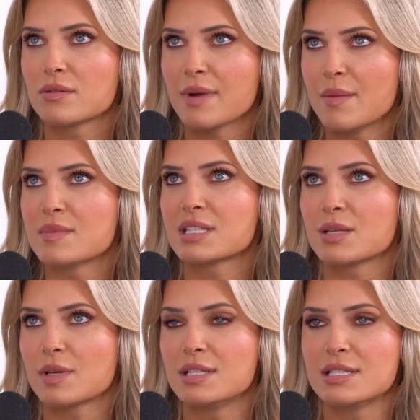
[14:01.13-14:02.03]
REM
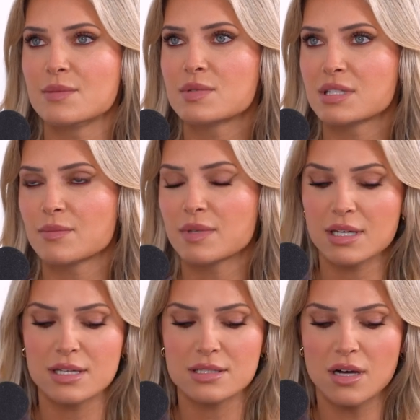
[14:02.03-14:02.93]
sleep and deep sleep,
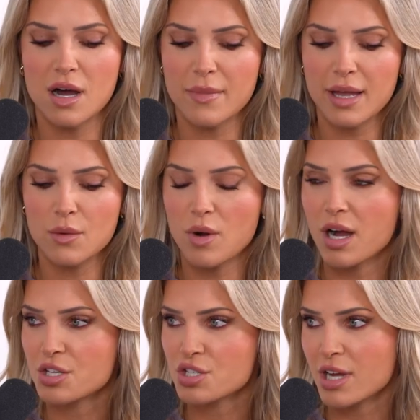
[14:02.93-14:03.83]
because on my
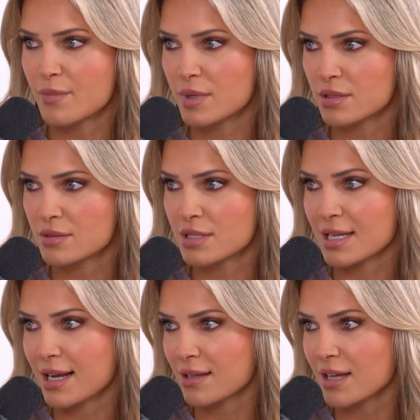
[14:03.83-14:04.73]
watch, since
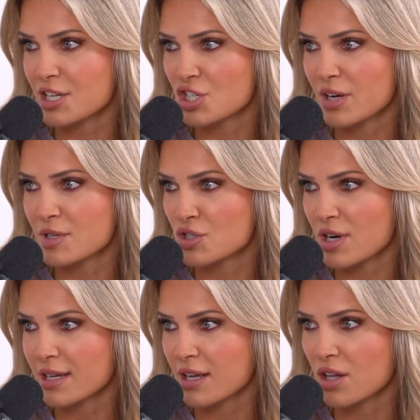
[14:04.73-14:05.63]
I got it last year, I've been
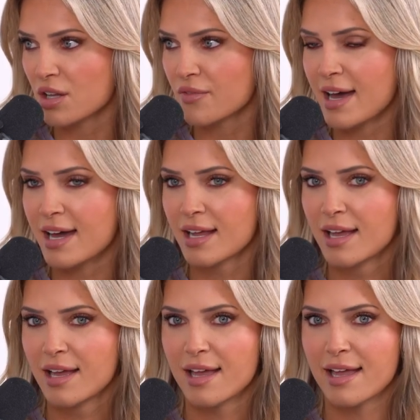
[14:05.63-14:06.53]
tracking all of that.
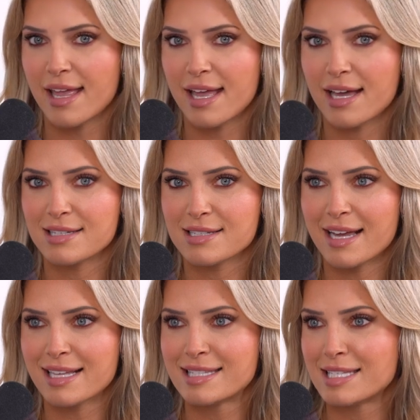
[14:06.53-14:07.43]
And
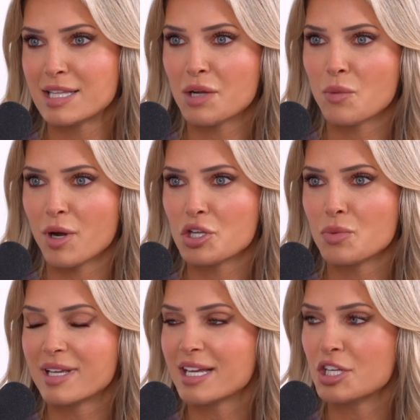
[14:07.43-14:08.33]
I could see like where you
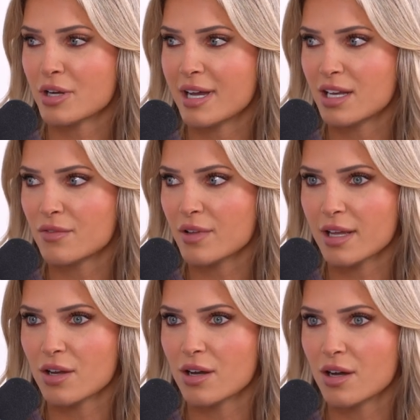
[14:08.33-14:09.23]
would get in your head of
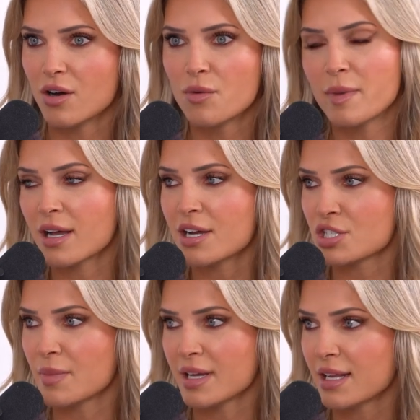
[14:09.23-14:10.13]
like, oh my gosh,
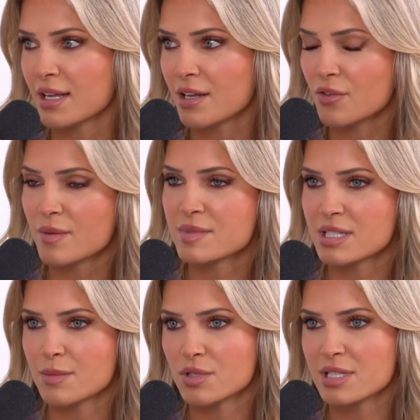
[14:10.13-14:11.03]
I'm not getting enough REM
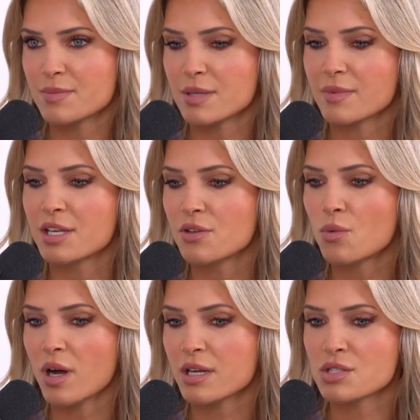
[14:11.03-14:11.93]
sleep or deep sleep. Can you
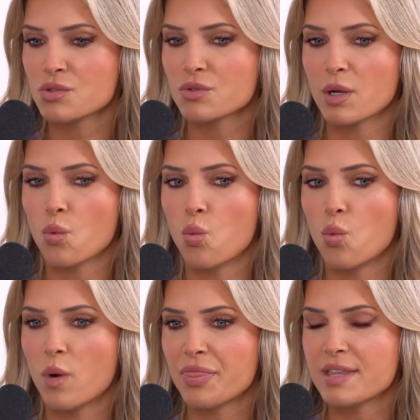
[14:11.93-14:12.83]
walk us through like
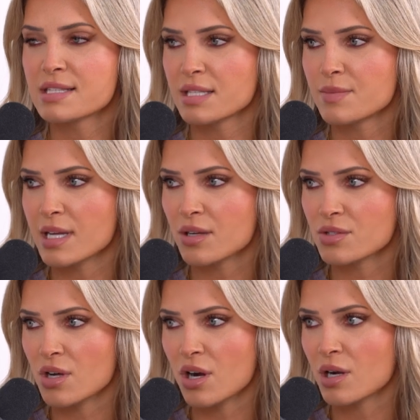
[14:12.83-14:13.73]
what these sleep
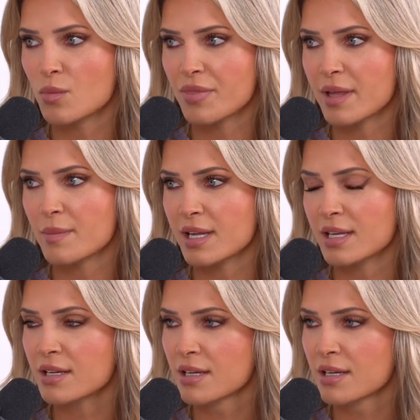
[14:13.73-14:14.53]
cycles are and what they mean?